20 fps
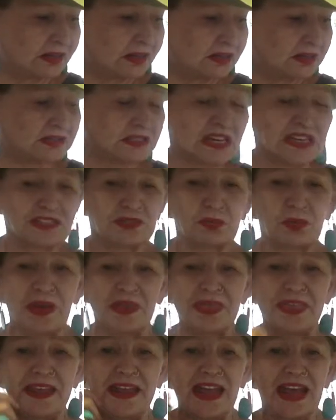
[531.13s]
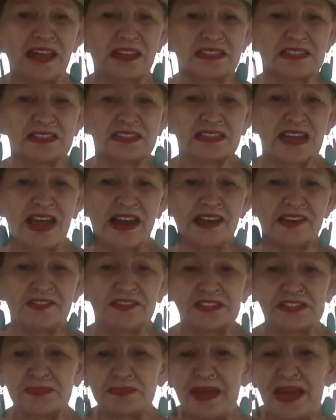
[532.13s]
He says one thing out of the side of
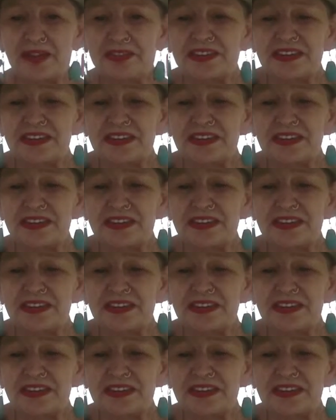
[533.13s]
his mouth.